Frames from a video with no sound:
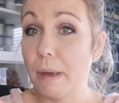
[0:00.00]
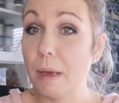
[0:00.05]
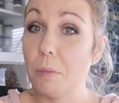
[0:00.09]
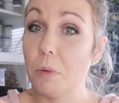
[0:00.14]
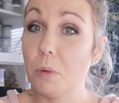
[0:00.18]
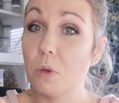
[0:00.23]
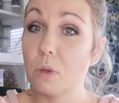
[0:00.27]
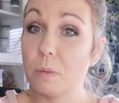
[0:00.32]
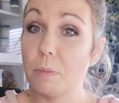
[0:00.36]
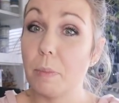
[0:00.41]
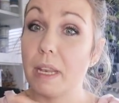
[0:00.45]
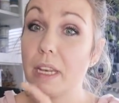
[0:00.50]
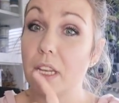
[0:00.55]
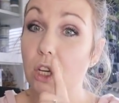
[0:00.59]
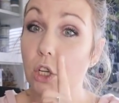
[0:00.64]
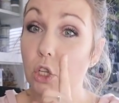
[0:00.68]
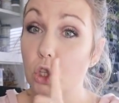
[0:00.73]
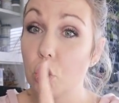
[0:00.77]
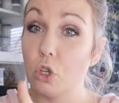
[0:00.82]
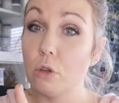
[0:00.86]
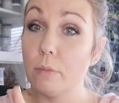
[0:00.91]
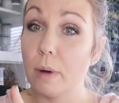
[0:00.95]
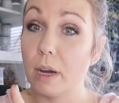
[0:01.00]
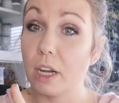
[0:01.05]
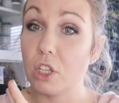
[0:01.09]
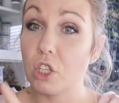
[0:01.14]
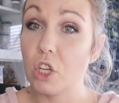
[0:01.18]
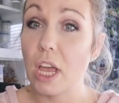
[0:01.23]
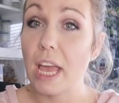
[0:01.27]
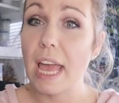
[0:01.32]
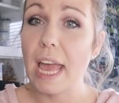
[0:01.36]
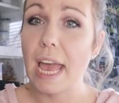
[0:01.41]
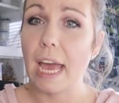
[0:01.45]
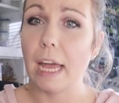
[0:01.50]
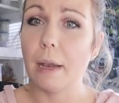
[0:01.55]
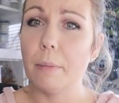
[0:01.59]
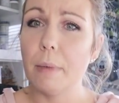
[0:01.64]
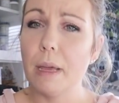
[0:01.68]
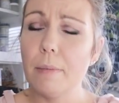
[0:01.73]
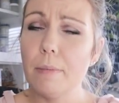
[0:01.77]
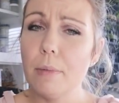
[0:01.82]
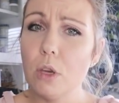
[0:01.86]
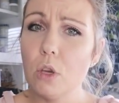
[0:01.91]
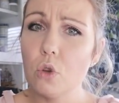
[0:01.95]
Maybe you're spending too much, and
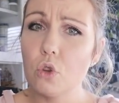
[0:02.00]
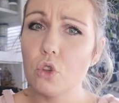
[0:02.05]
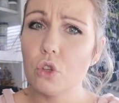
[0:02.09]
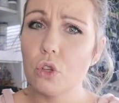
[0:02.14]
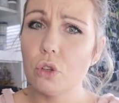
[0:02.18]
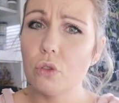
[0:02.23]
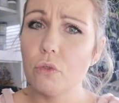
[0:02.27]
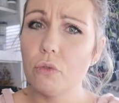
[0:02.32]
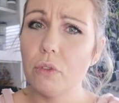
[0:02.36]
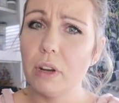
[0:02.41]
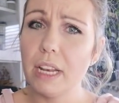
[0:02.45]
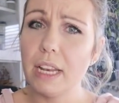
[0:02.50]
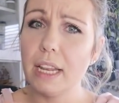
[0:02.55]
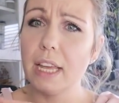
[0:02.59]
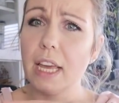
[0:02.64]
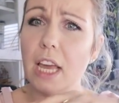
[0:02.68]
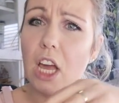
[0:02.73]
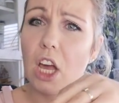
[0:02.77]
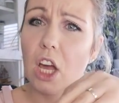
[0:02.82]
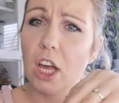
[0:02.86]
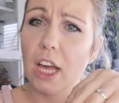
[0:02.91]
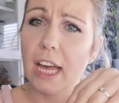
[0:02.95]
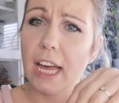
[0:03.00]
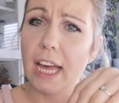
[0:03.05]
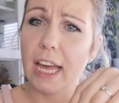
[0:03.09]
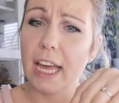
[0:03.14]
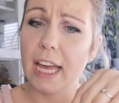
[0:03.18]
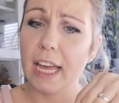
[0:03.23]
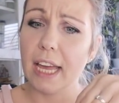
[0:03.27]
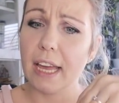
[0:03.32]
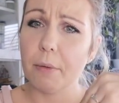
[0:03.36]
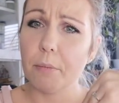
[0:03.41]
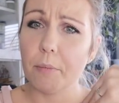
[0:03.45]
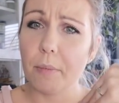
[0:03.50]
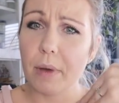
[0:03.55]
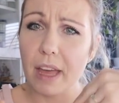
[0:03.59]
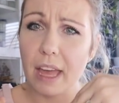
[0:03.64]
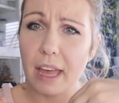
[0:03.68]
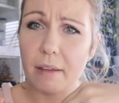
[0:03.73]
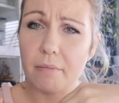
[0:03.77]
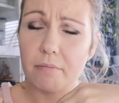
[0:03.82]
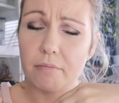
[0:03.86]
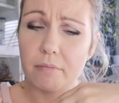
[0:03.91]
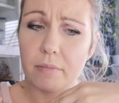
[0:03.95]
maybe you should really
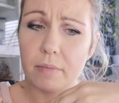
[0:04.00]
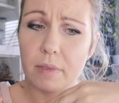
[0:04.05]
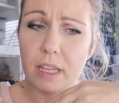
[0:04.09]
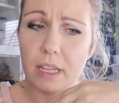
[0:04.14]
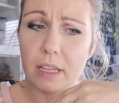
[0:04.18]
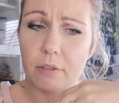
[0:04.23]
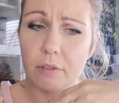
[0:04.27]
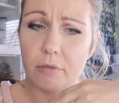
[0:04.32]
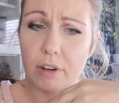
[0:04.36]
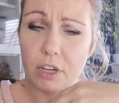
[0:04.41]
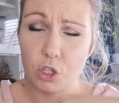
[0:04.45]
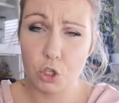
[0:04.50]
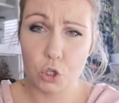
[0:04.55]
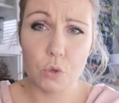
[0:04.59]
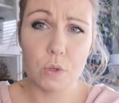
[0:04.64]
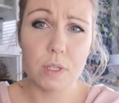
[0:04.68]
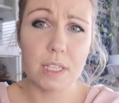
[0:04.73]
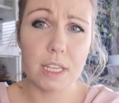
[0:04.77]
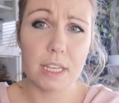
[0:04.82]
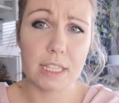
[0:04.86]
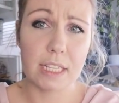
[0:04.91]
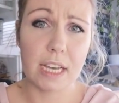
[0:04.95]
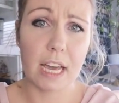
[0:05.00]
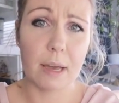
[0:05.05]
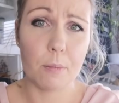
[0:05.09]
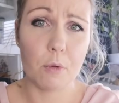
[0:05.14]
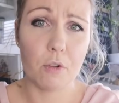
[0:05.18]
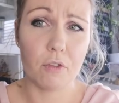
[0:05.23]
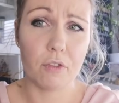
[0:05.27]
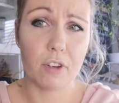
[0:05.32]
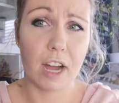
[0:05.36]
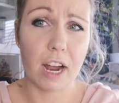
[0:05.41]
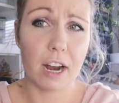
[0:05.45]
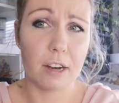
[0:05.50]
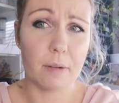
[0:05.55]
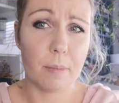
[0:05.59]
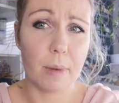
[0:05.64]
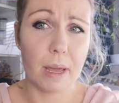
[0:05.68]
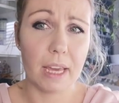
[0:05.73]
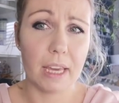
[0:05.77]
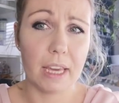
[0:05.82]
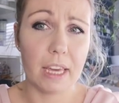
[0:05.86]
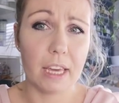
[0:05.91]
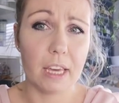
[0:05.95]
reduce the time of card
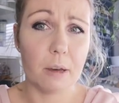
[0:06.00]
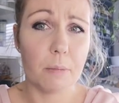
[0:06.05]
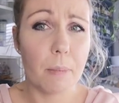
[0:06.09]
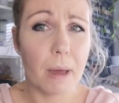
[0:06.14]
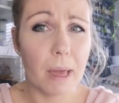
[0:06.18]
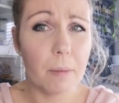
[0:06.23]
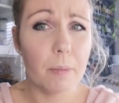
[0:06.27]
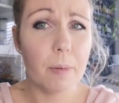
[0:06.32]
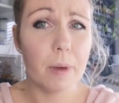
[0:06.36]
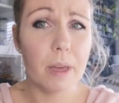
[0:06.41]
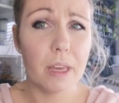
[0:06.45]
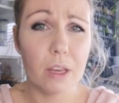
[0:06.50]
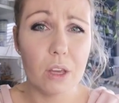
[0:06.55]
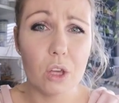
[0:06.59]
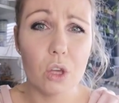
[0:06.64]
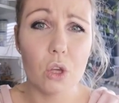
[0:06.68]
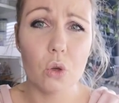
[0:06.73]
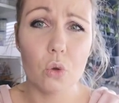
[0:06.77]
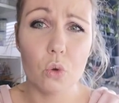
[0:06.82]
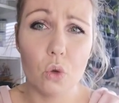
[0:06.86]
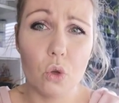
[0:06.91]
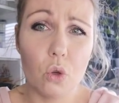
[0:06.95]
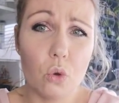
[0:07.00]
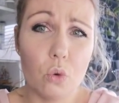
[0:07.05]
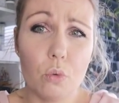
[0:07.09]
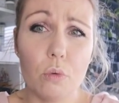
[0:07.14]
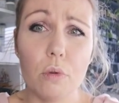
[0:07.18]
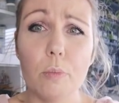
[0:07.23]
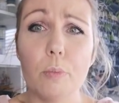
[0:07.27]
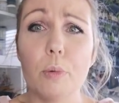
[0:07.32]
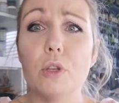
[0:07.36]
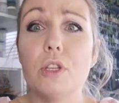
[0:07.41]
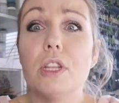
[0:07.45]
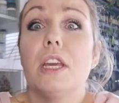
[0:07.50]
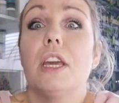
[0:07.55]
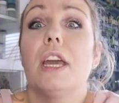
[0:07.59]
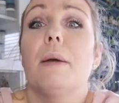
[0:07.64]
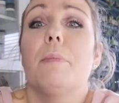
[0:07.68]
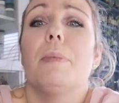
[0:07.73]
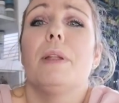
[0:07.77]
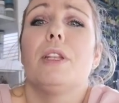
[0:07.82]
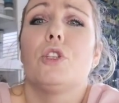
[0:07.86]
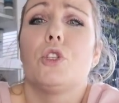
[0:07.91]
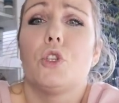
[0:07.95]
making. Maybe you're putting a
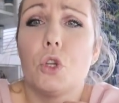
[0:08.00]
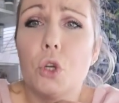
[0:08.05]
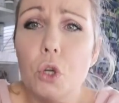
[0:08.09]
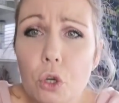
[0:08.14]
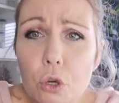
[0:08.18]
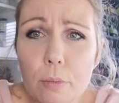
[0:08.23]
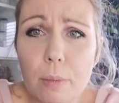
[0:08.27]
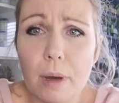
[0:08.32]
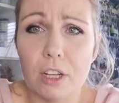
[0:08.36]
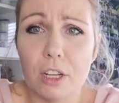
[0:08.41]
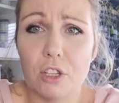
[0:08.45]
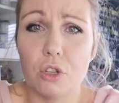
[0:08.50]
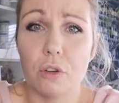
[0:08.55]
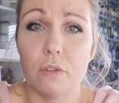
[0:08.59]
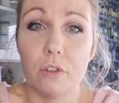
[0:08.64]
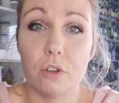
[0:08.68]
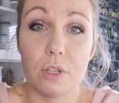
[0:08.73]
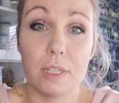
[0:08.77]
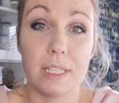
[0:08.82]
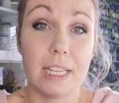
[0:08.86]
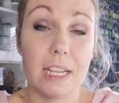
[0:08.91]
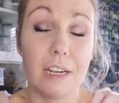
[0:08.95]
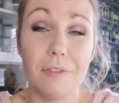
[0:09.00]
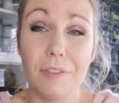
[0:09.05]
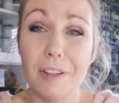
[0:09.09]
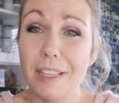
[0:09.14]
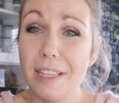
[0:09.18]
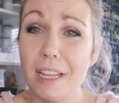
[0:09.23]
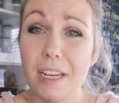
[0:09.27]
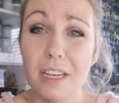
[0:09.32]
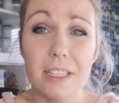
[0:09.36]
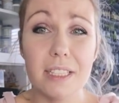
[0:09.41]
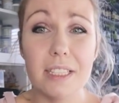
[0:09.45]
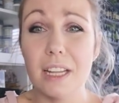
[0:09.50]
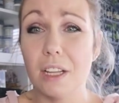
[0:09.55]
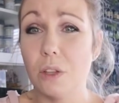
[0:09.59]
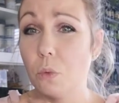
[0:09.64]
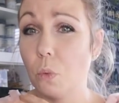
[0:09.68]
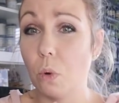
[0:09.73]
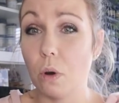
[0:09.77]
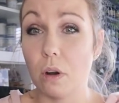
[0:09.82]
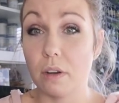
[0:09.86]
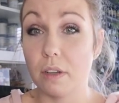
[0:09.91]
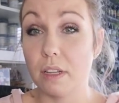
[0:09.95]
bit too much of yourself, and then it's not
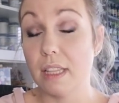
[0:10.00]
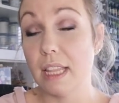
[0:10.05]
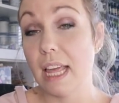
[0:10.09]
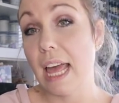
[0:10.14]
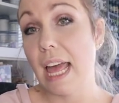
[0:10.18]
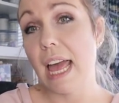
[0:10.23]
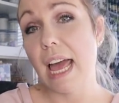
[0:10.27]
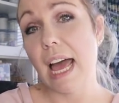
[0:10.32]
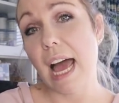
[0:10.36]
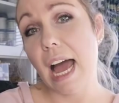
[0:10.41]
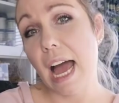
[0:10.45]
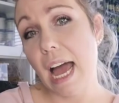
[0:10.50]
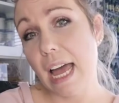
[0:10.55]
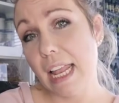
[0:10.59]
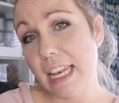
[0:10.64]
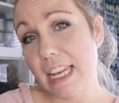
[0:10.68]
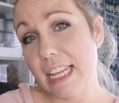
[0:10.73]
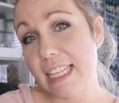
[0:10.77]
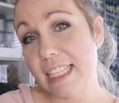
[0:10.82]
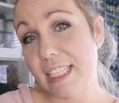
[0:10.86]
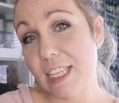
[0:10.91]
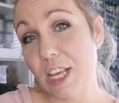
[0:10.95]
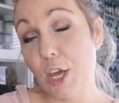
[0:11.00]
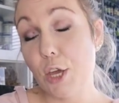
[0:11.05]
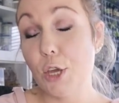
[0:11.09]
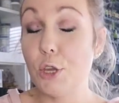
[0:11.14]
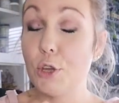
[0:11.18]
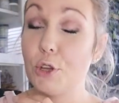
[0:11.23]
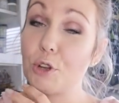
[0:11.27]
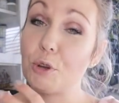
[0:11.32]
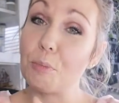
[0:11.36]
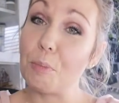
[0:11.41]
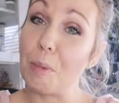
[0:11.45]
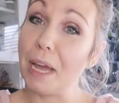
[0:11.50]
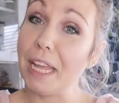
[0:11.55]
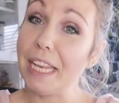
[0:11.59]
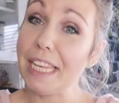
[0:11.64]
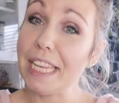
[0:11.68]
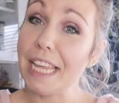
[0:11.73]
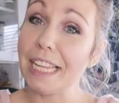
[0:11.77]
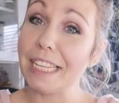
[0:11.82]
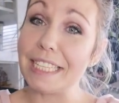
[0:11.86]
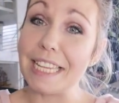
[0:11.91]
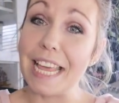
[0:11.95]
worth it, unless you don't mind
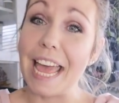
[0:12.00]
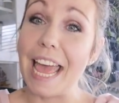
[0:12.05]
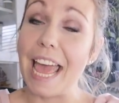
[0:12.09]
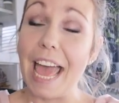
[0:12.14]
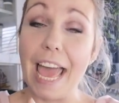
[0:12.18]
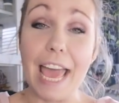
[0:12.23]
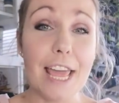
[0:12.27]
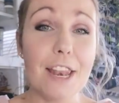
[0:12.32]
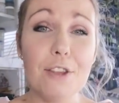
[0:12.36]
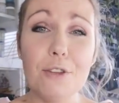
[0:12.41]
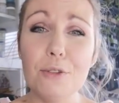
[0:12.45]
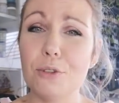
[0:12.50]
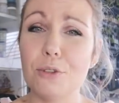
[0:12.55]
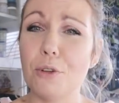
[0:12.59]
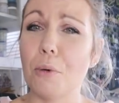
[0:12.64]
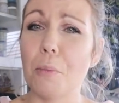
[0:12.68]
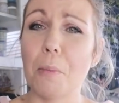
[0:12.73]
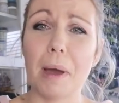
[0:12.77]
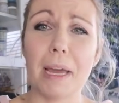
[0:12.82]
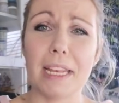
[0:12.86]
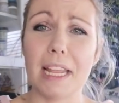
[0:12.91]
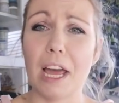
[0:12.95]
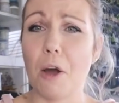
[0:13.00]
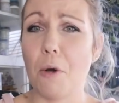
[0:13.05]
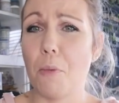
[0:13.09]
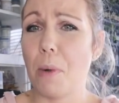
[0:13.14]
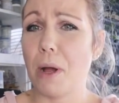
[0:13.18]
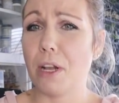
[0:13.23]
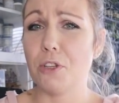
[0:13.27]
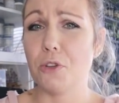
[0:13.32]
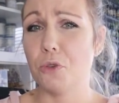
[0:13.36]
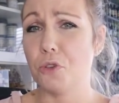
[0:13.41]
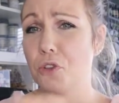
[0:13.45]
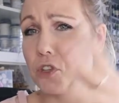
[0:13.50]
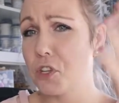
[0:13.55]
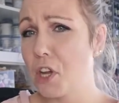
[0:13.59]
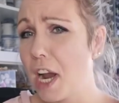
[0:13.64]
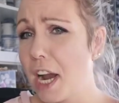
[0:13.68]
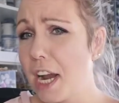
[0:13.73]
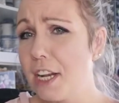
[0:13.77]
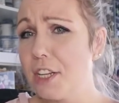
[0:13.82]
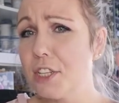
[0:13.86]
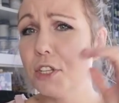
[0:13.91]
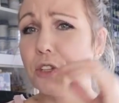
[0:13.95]
that, and you don't mind how much you
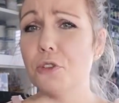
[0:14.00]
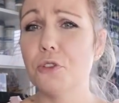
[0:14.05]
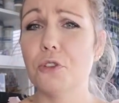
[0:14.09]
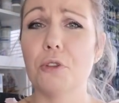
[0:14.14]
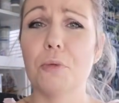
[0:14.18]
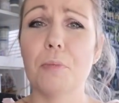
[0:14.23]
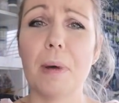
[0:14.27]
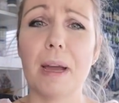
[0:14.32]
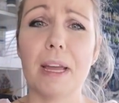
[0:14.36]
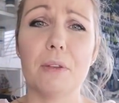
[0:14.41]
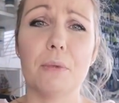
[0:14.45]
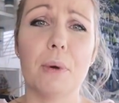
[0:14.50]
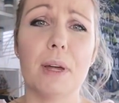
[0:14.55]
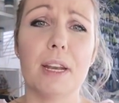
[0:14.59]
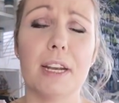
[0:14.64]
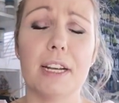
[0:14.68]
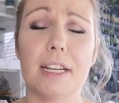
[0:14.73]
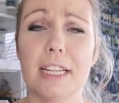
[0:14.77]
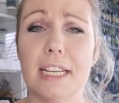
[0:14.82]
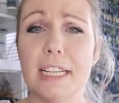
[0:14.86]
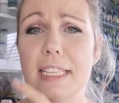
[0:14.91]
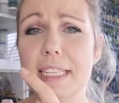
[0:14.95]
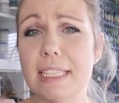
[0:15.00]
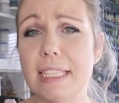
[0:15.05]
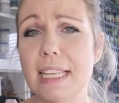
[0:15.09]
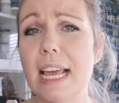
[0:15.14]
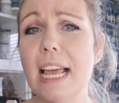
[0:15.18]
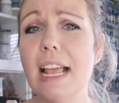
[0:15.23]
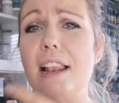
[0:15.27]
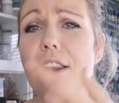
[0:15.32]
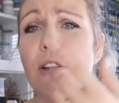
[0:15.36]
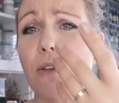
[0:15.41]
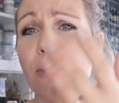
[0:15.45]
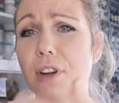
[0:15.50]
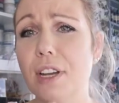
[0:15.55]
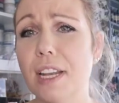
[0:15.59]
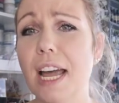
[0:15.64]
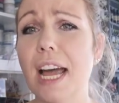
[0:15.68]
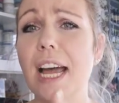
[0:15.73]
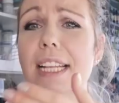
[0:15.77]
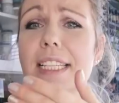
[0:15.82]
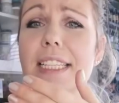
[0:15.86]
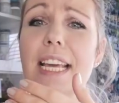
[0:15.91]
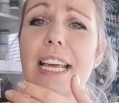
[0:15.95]
charge, and you don't mind whether they sell or
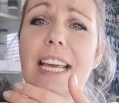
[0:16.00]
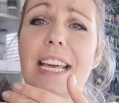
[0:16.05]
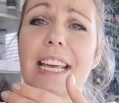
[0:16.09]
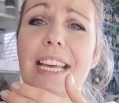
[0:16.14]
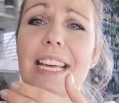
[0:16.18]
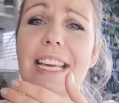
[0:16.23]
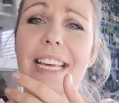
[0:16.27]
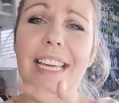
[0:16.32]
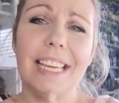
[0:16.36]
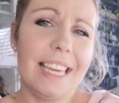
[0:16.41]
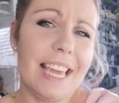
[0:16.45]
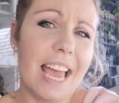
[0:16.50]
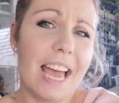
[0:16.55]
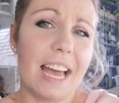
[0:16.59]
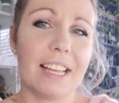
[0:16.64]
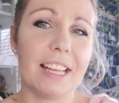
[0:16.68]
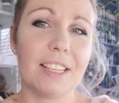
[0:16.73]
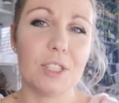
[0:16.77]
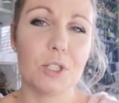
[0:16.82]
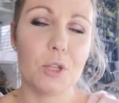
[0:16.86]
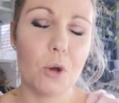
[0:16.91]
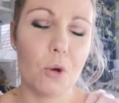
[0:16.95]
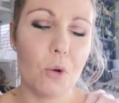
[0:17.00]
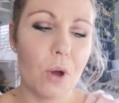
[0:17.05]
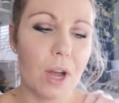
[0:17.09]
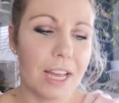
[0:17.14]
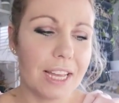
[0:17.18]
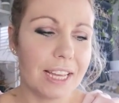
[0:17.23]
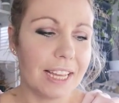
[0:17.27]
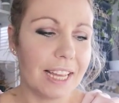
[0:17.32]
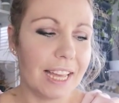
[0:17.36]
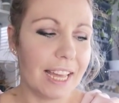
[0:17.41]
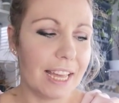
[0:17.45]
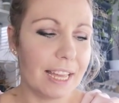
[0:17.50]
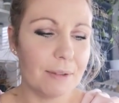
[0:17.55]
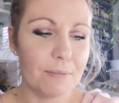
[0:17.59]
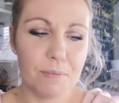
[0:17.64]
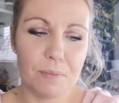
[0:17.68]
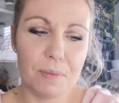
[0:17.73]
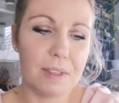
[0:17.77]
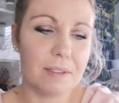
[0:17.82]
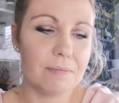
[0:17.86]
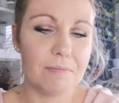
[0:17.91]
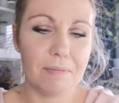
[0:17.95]
not. Yeah, so
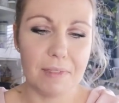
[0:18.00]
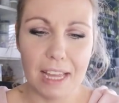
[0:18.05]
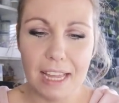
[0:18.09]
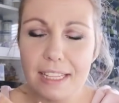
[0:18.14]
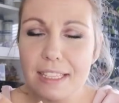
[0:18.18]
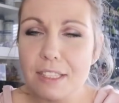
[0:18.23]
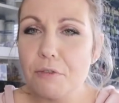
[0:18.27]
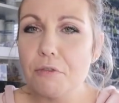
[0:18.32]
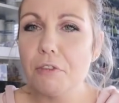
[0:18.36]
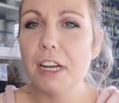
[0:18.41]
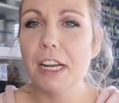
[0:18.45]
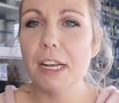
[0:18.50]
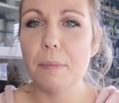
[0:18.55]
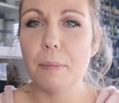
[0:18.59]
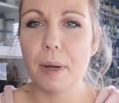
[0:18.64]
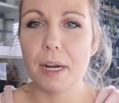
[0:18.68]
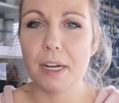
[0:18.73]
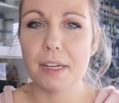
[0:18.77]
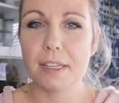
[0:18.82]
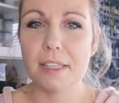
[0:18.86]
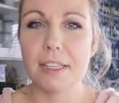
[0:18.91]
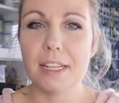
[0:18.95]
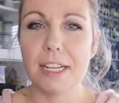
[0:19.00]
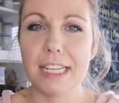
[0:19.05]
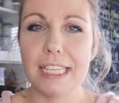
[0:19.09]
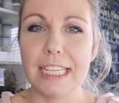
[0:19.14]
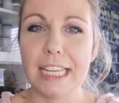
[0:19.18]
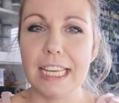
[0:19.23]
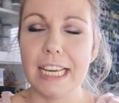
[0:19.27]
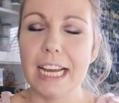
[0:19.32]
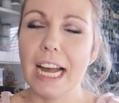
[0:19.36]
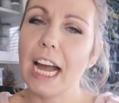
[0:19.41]
it's really personal thing